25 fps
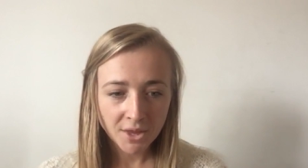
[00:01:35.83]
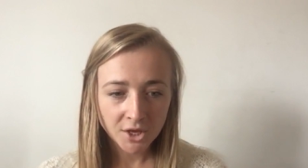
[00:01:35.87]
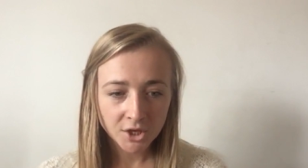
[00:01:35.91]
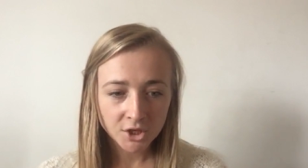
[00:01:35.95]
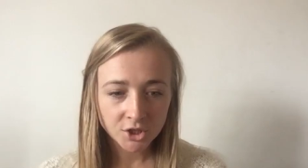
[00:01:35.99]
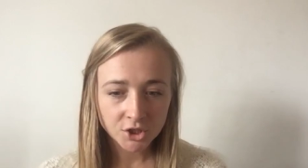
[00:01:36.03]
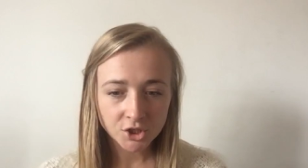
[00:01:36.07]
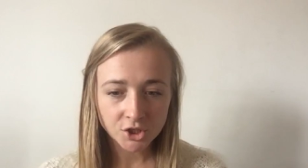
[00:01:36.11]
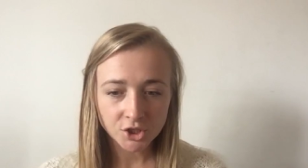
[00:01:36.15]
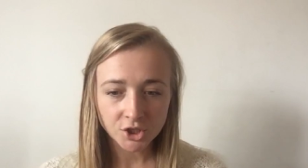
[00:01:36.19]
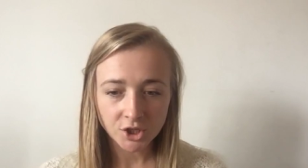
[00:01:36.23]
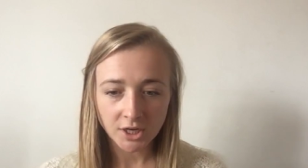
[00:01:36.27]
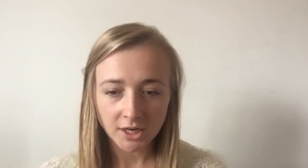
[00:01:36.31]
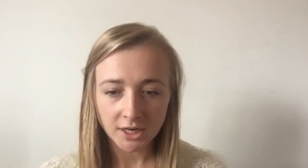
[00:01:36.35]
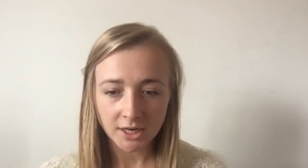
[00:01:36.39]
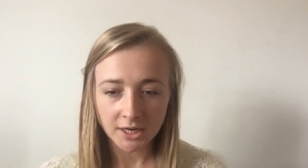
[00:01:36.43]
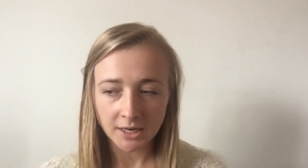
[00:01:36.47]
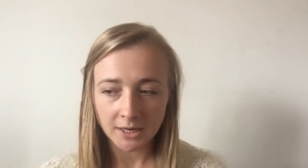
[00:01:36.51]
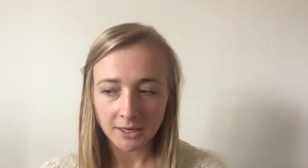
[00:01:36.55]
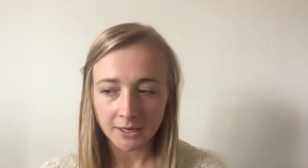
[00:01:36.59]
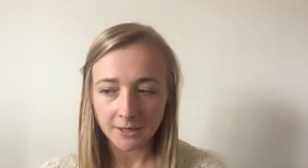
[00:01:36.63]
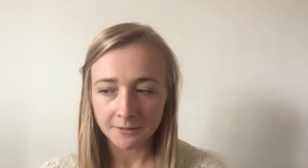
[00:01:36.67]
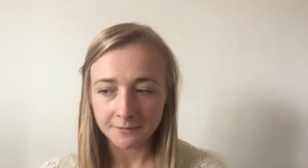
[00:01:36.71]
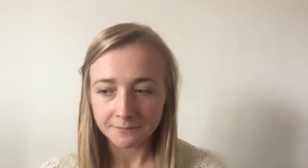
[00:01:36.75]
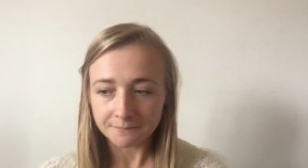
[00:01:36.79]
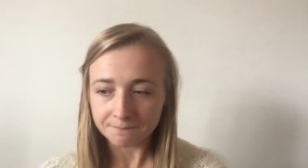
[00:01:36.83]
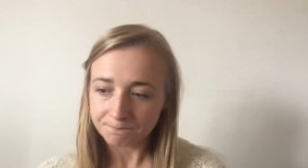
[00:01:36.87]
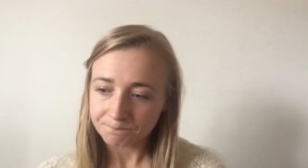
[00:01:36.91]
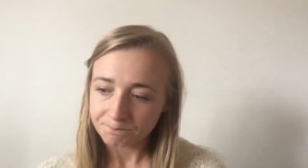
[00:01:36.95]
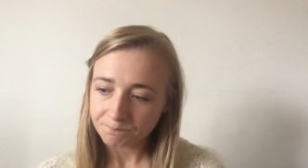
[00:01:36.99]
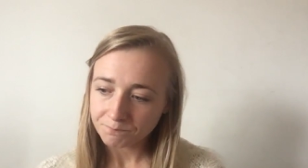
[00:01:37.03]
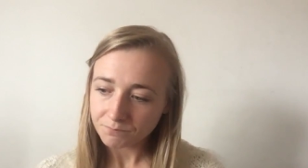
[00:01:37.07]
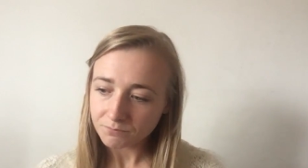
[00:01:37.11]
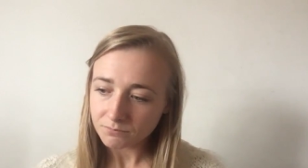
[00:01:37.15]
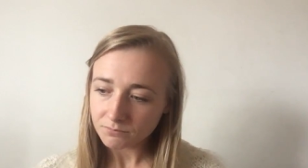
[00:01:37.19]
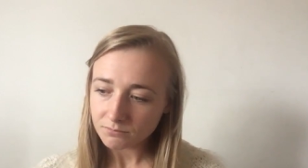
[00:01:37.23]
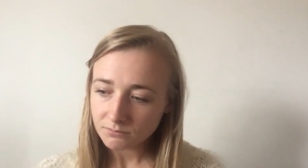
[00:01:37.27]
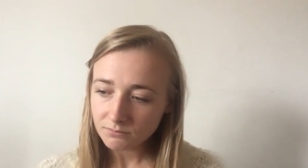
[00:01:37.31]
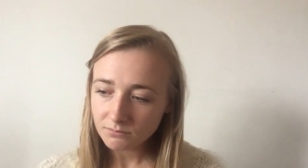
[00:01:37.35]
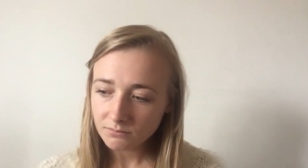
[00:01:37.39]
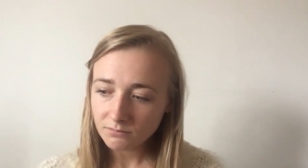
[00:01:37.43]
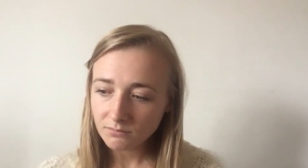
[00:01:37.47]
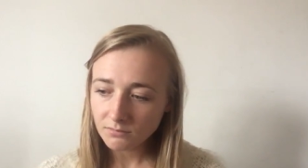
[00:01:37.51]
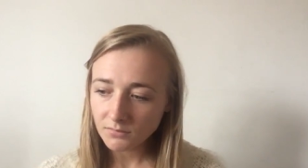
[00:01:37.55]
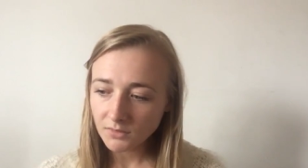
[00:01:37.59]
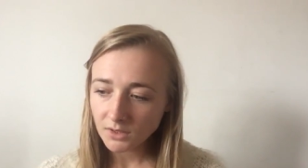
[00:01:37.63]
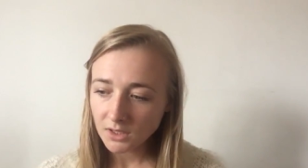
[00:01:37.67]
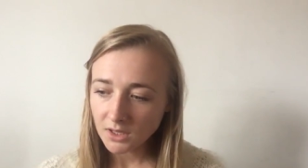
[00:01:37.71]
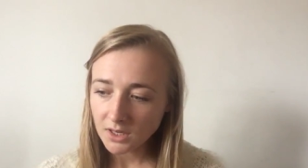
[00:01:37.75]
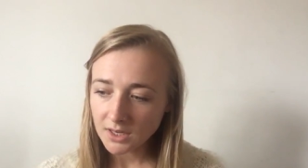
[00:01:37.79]
She
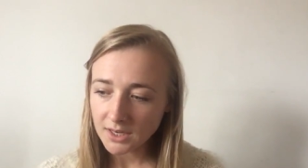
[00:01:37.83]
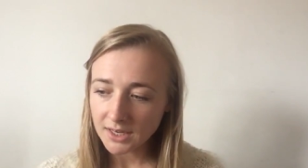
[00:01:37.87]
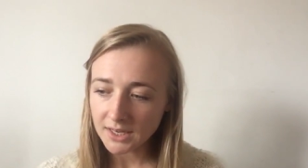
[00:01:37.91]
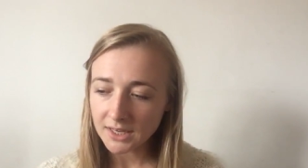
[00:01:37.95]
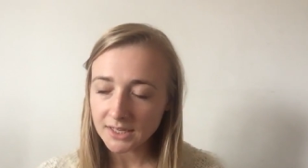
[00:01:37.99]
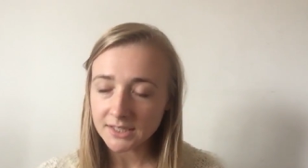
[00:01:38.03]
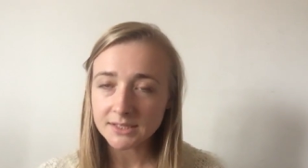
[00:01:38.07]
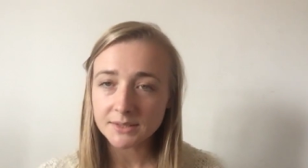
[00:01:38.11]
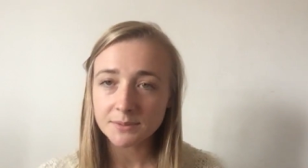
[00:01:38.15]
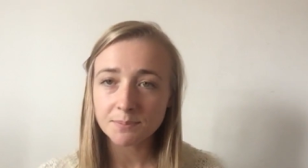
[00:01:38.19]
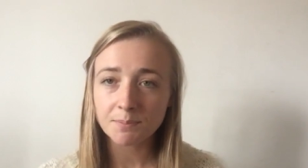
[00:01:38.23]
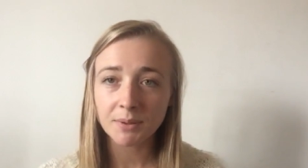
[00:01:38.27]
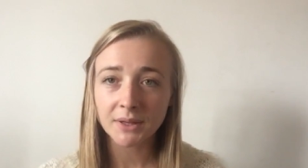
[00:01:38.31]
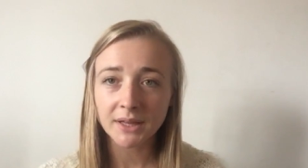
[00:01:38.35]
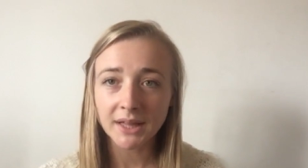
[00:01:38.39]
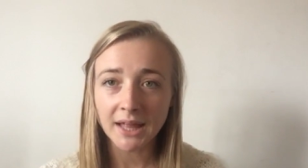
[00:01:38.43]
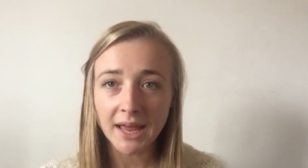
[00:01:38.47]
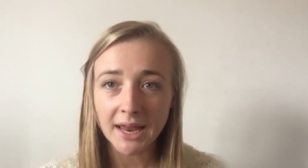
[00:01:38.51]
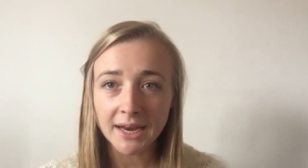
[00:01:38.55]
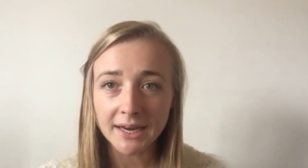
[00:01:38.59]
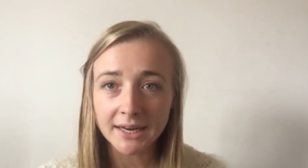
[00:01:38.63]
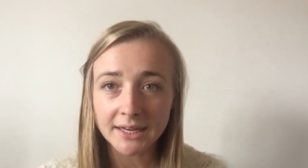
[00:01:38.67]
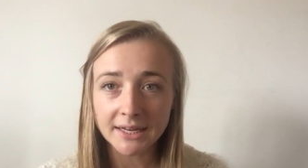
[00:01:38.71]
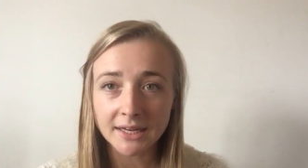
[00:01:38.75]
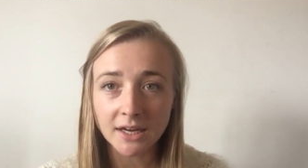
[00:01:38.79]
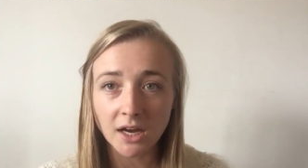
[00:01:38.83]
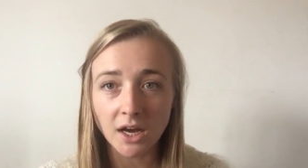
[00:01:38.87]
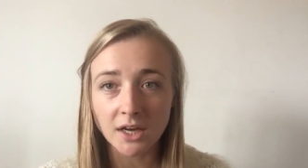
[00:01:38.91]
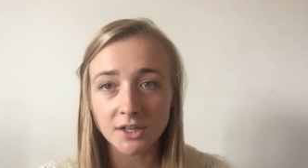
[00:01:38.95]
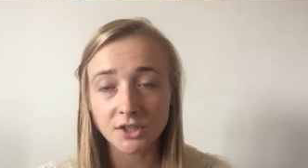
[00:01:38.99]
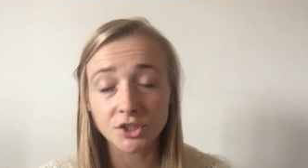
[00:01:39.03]
is planning,